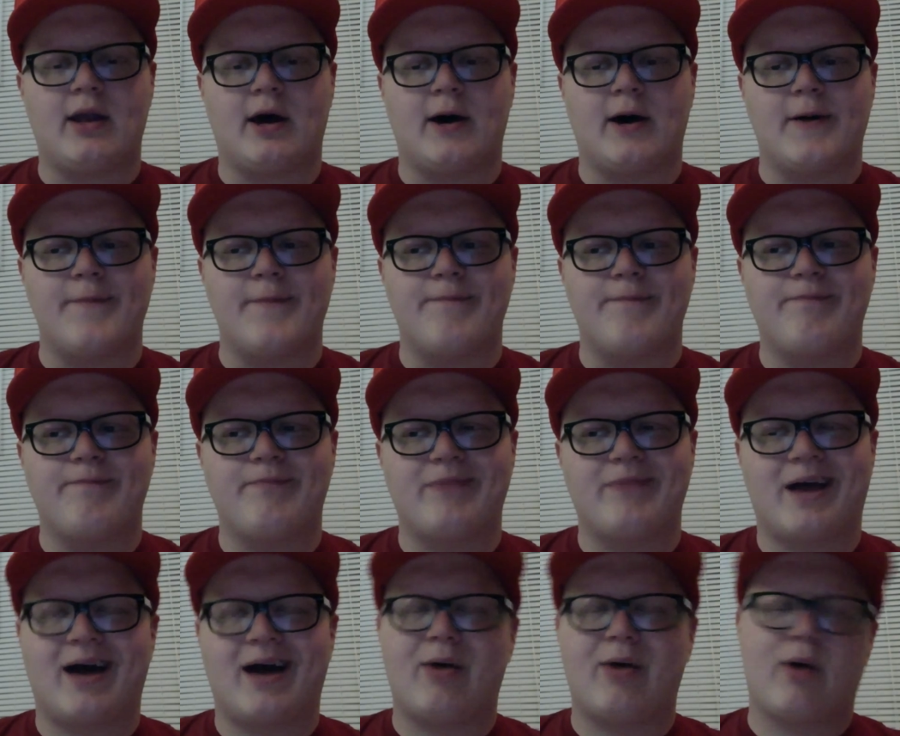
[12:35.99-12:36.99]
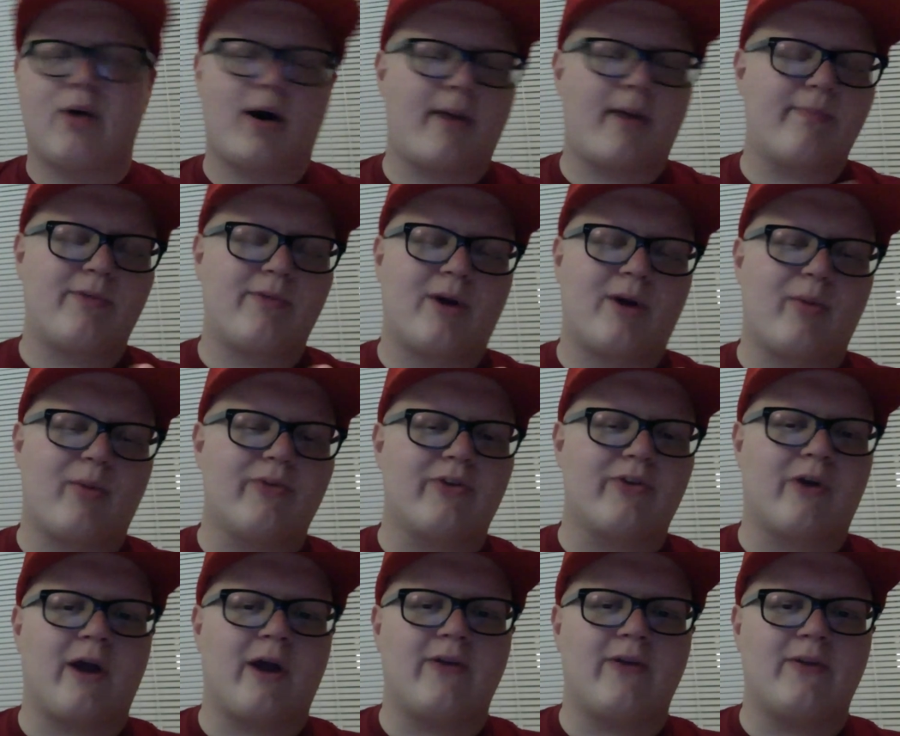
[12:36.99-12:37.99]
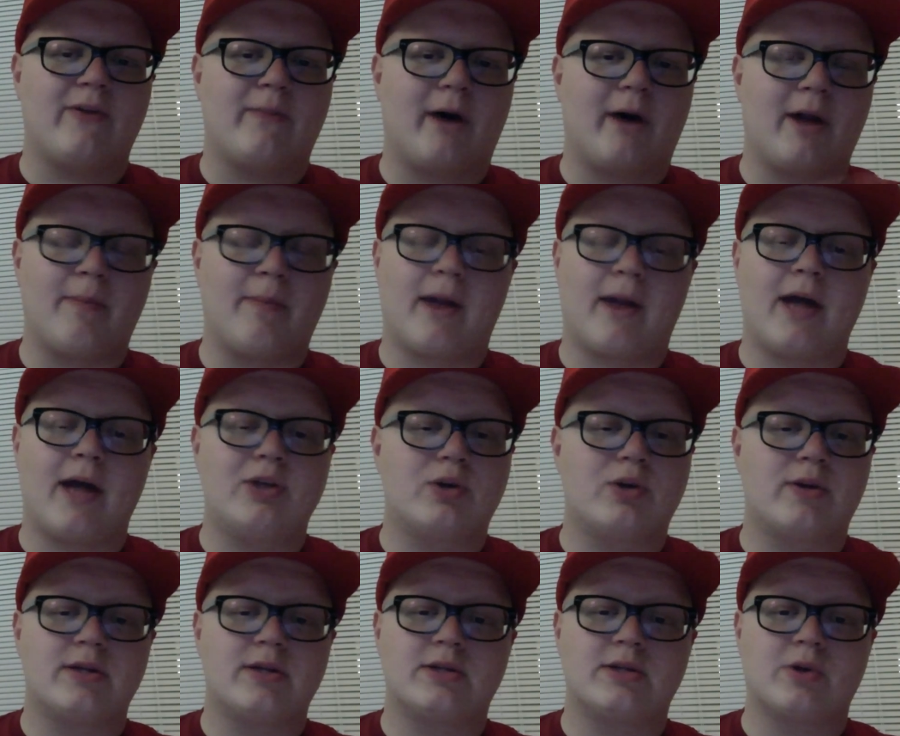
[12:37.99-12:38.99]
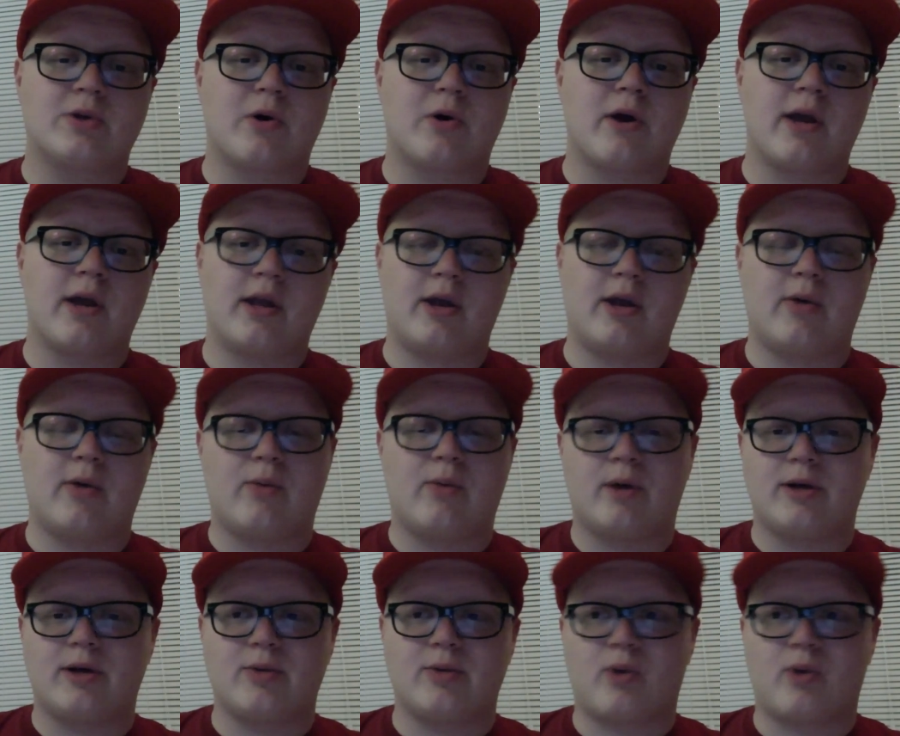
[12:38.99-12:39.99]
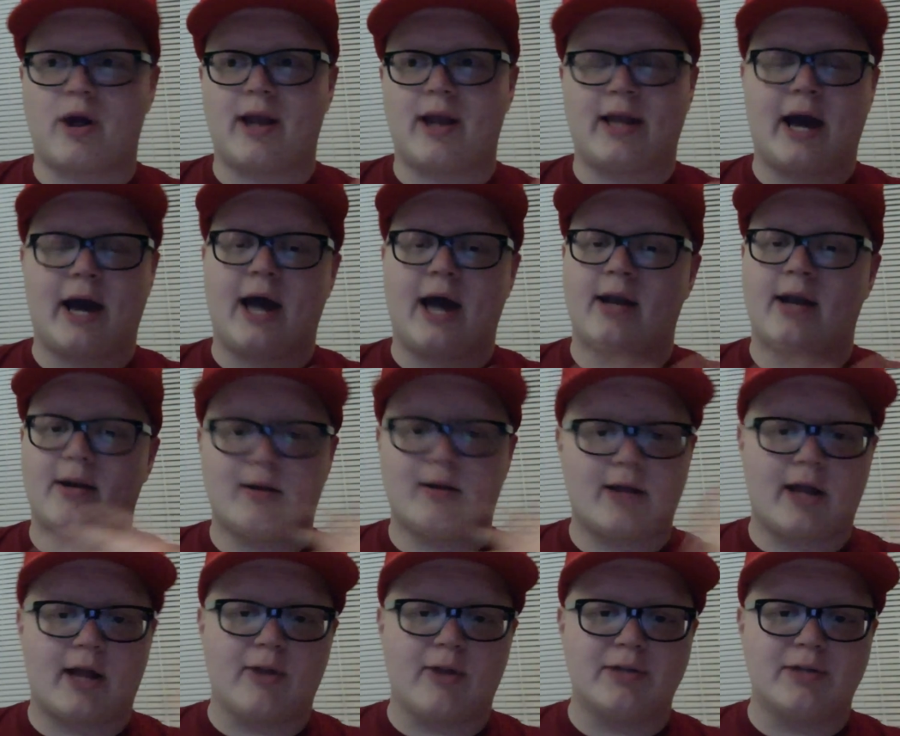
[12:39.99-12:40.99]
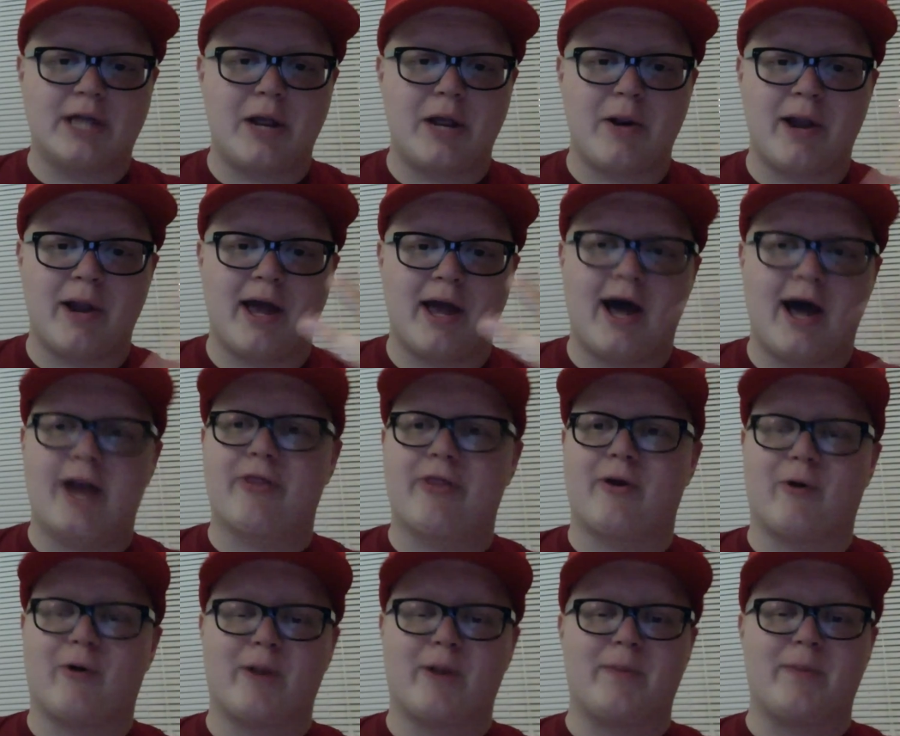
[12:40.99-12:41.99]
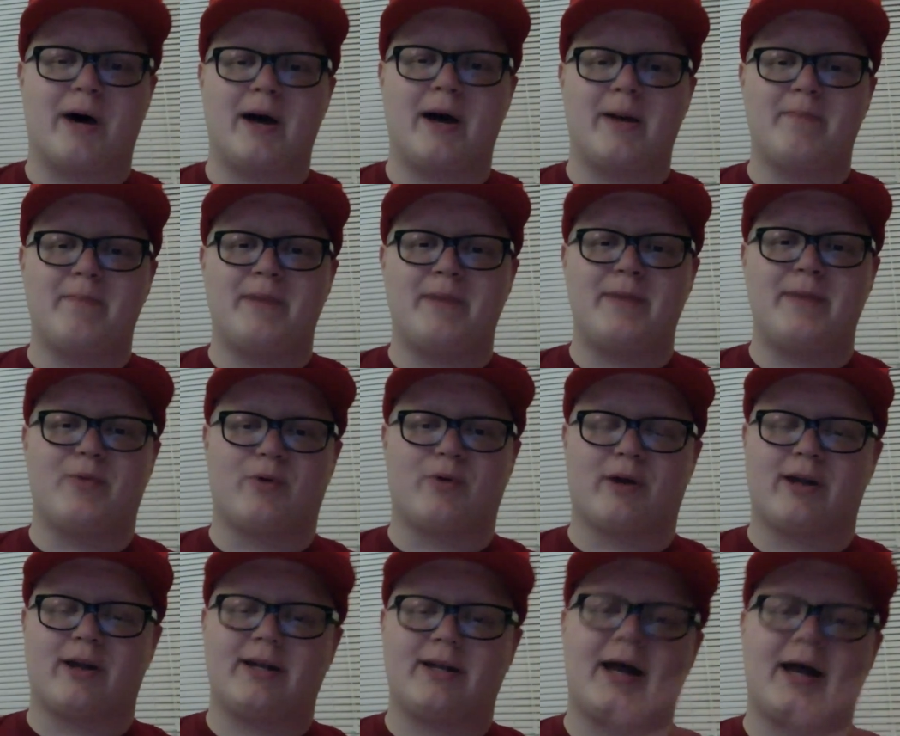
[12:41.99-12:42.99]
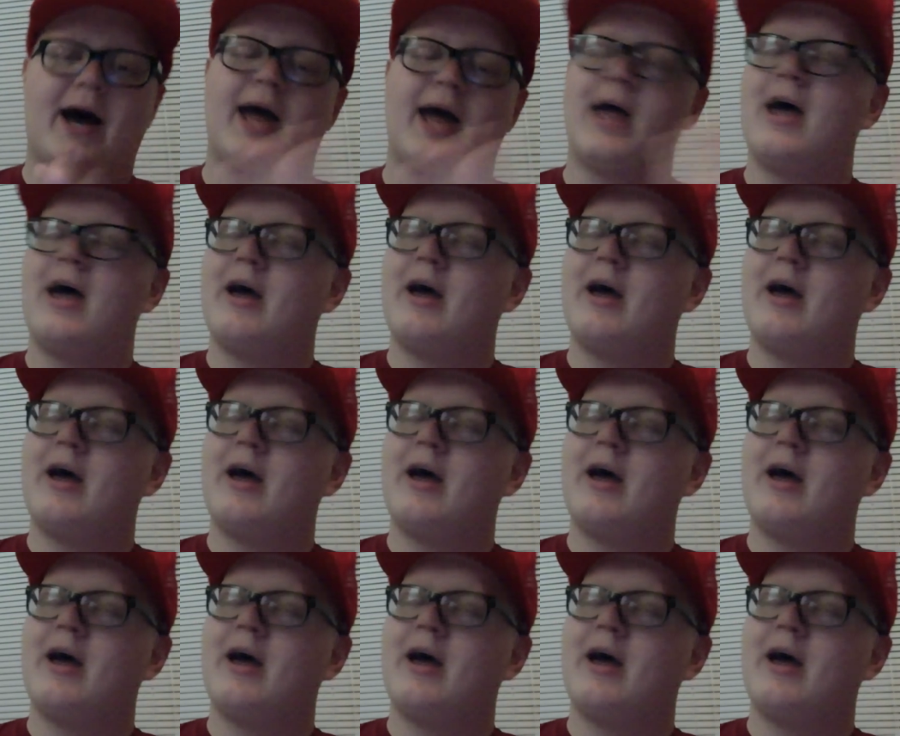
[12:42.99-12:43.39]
I wasn't crazy about it, but I enjoyed the story. You know where I'd got a little teary eyed. I thought one of my people were gonna die.